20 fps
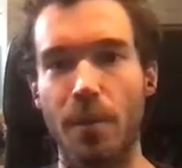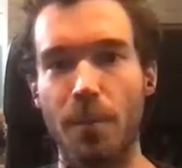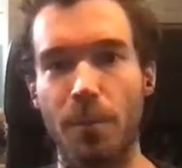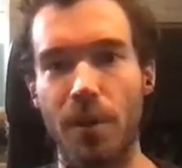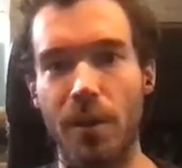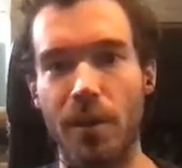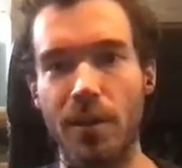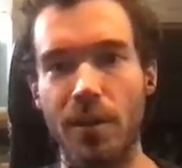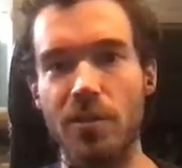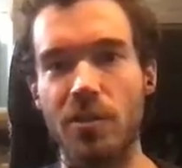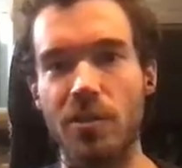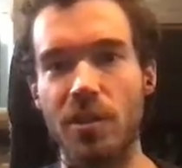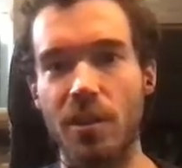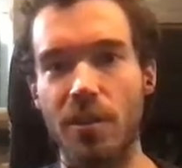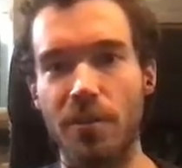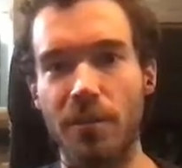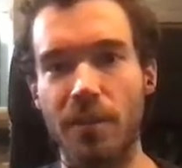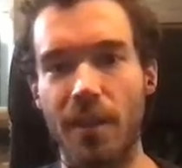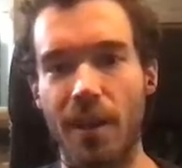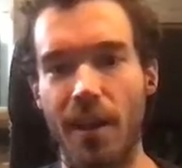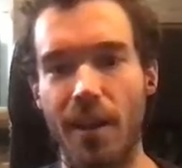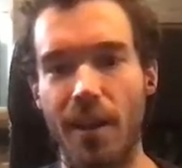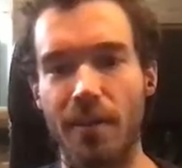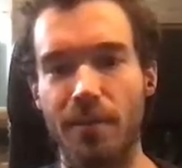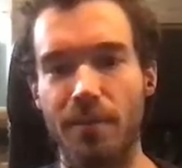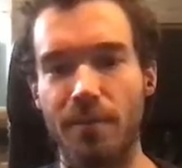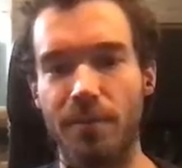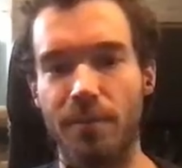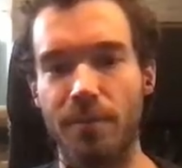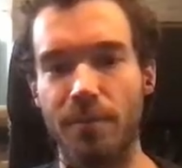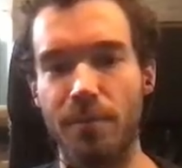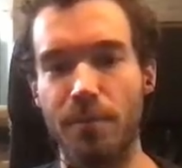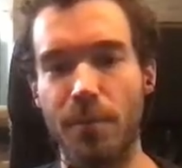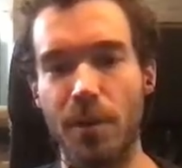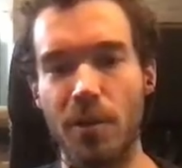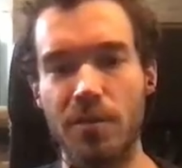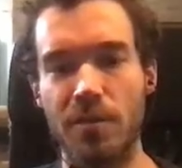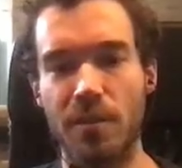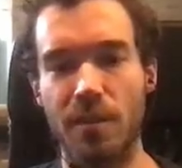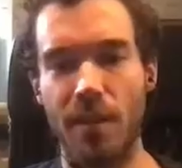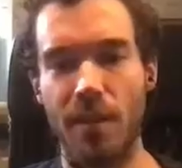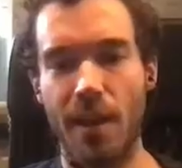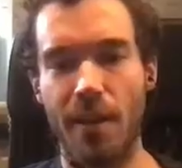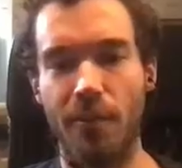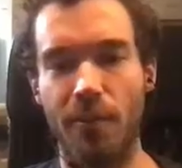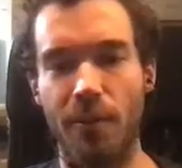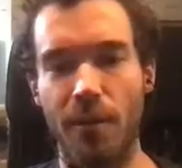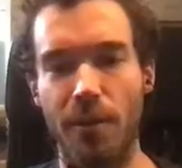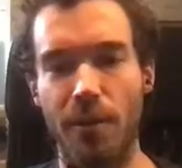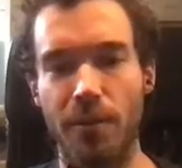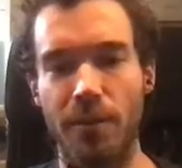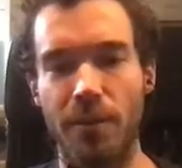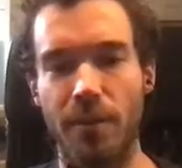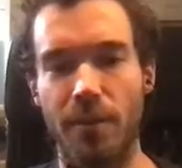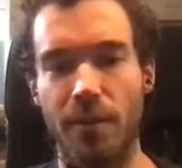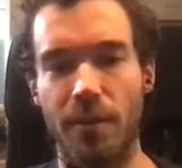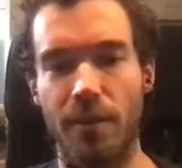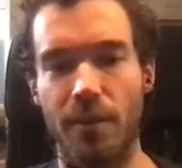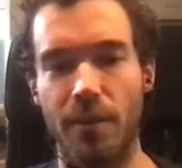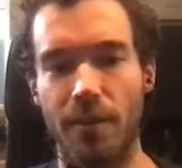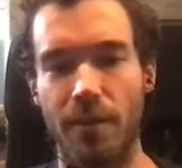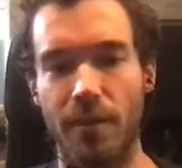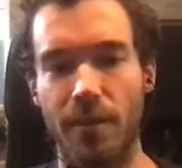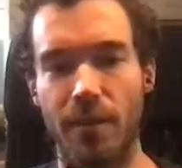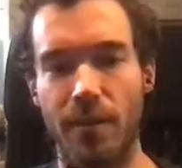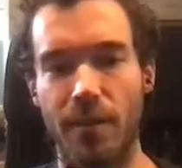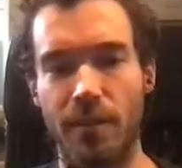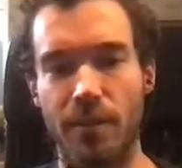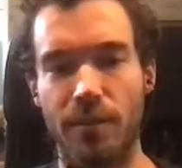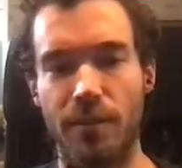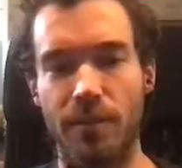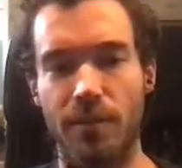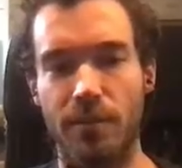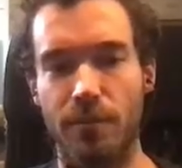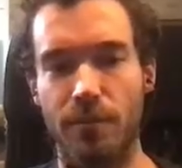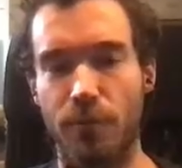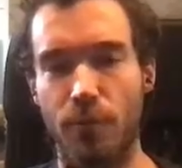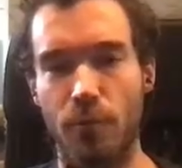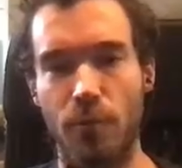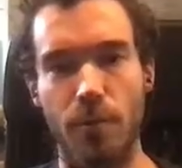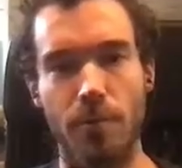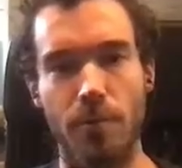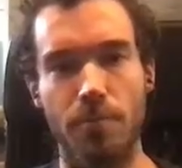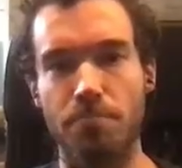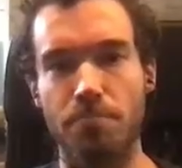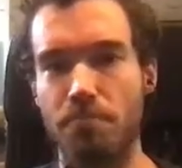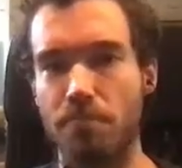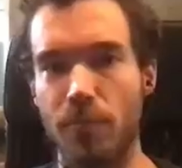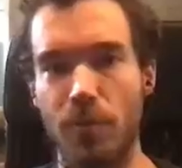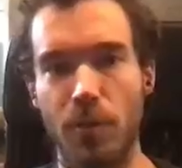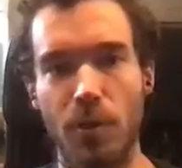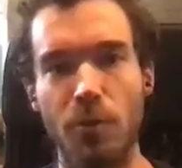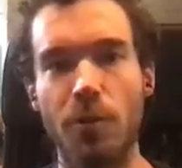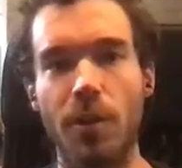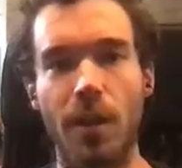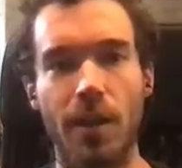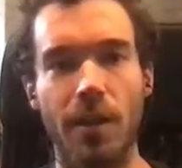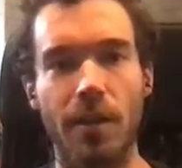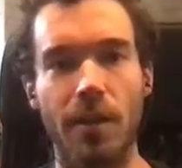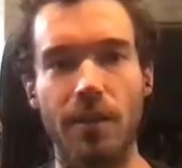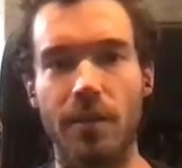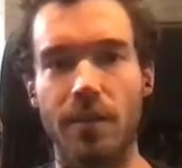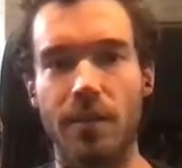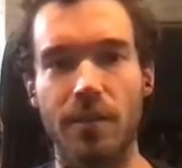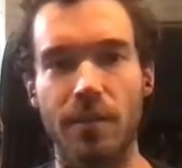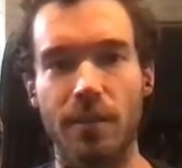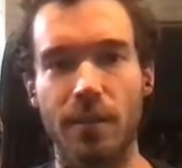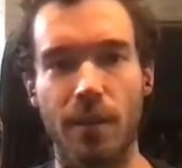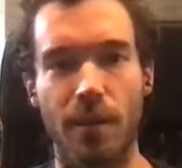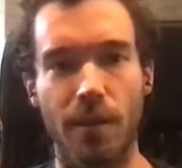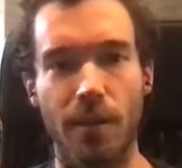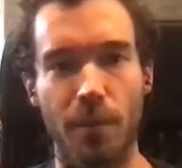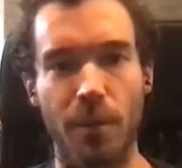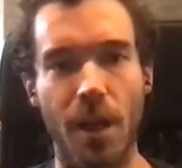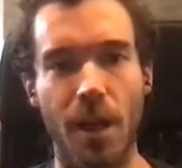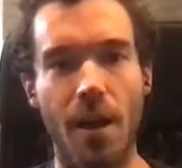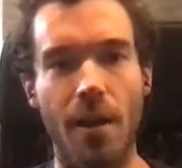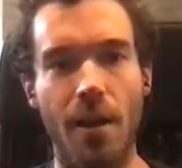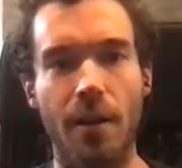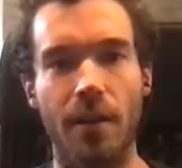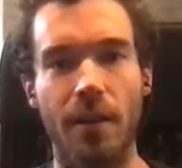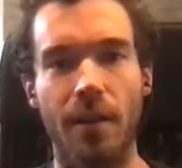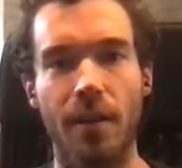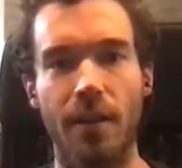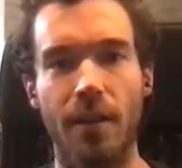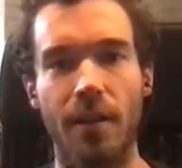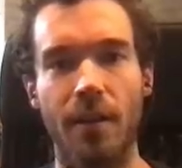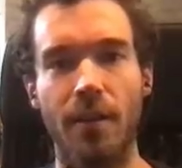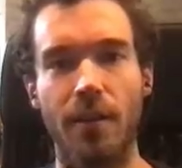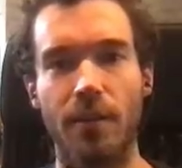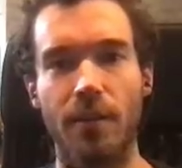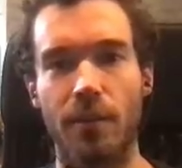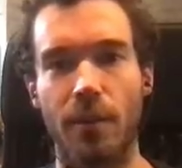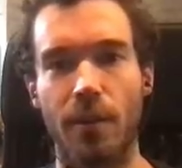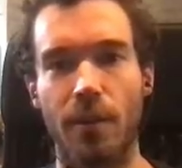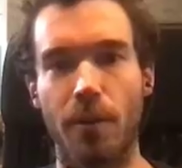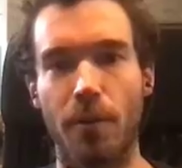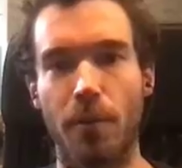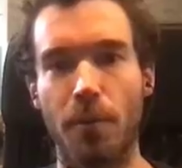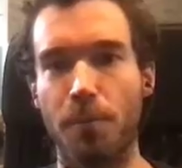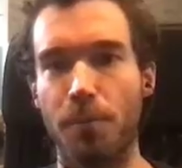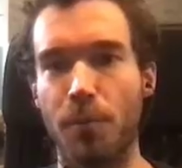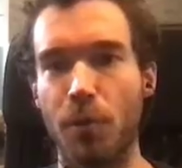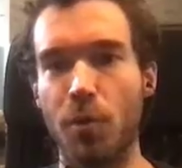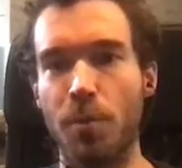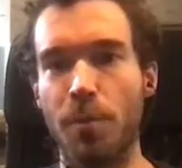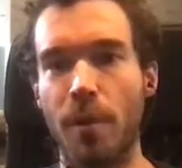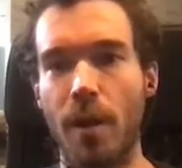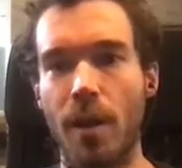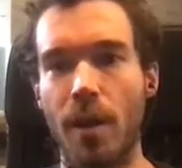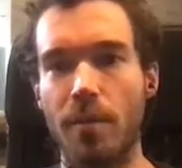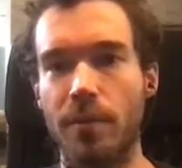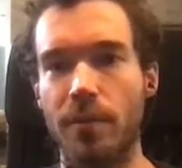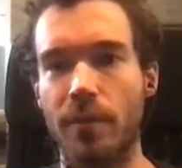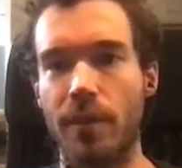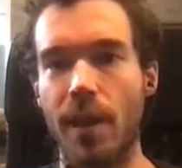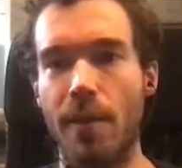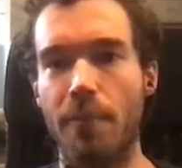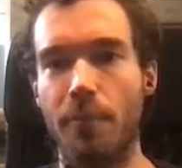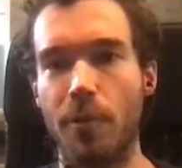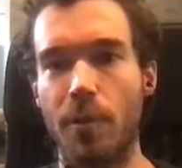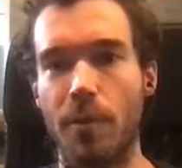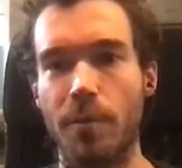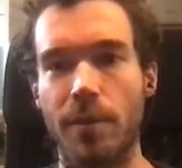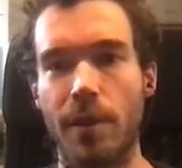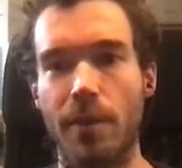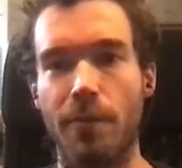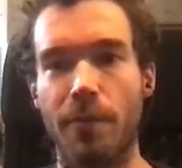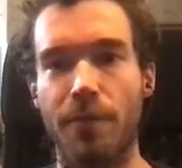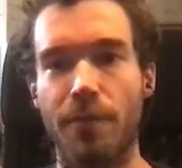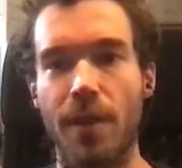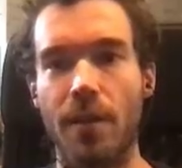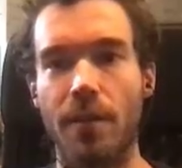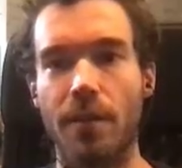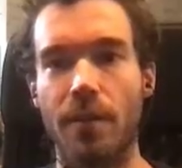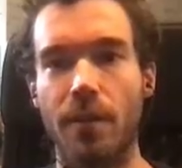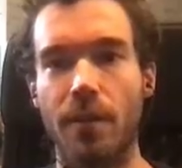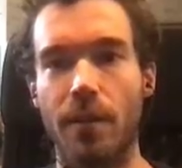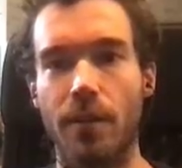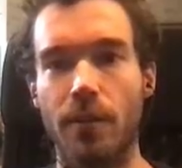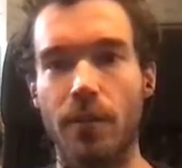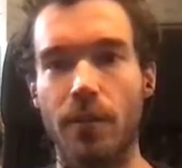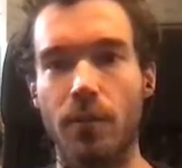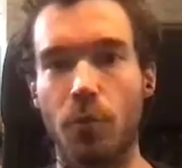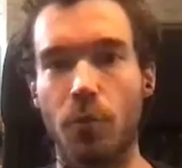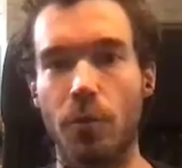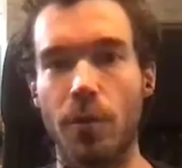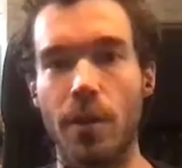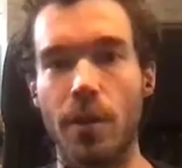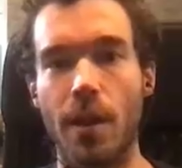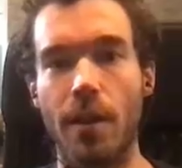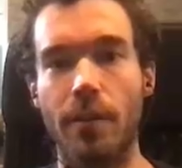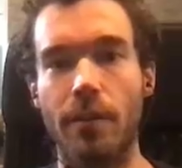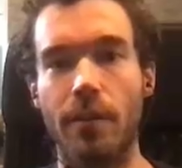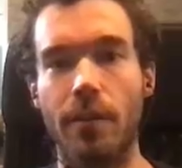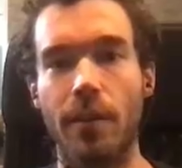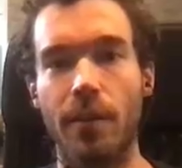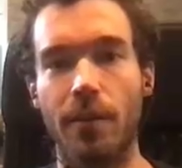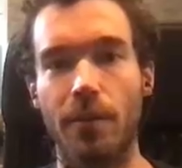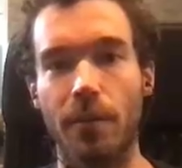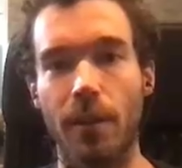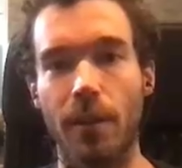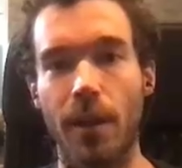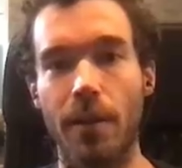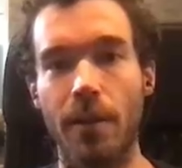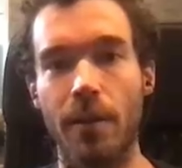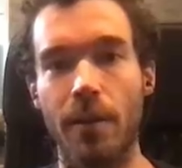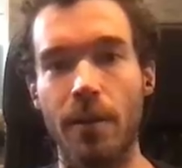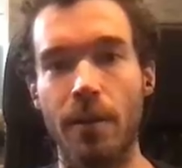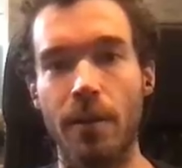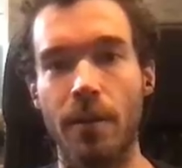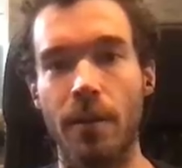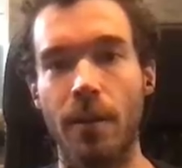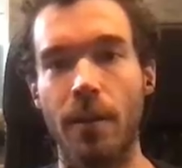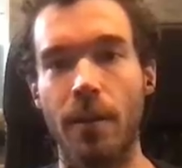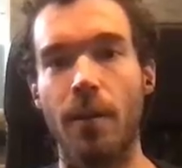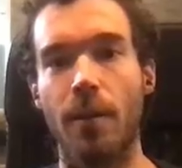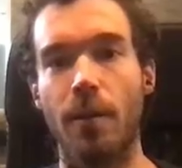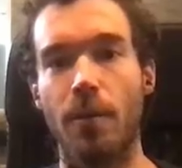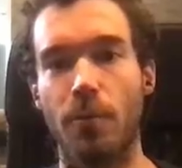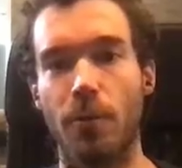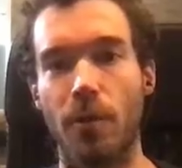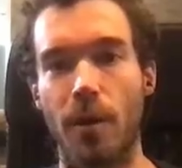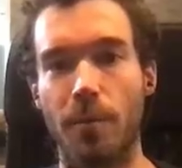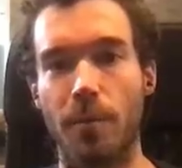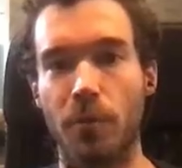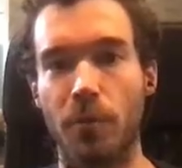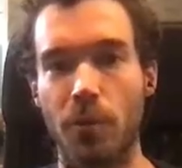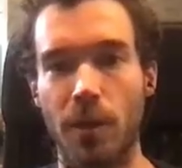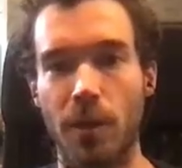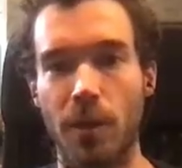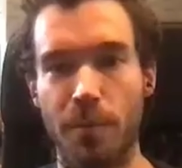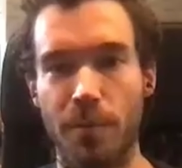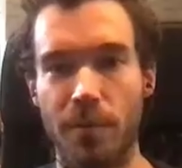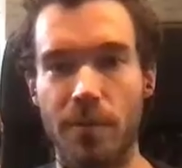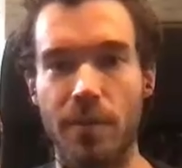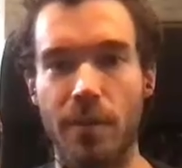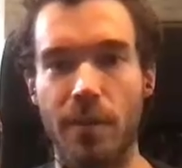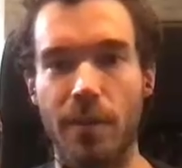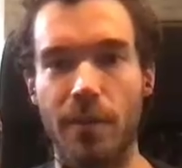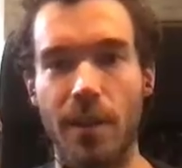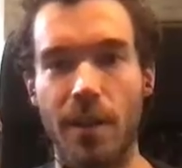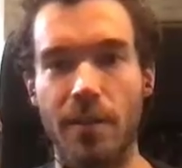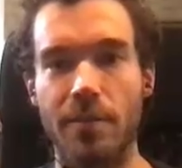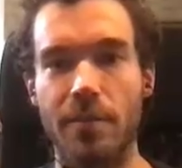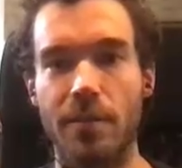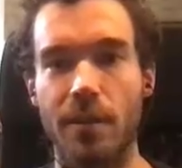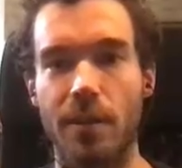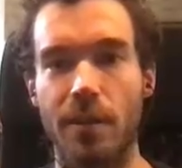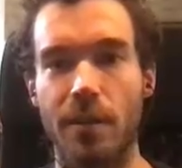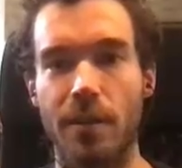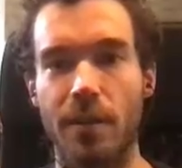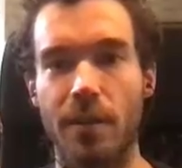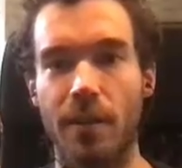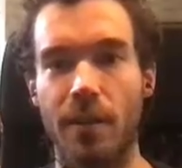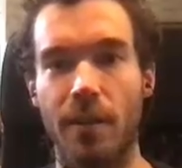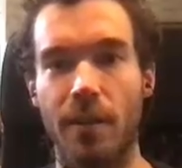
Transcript: But he showed that most of that growth is for new kids on the block. So brew pubs and tap rooms that were founded in 2018 or later were up 20% last year.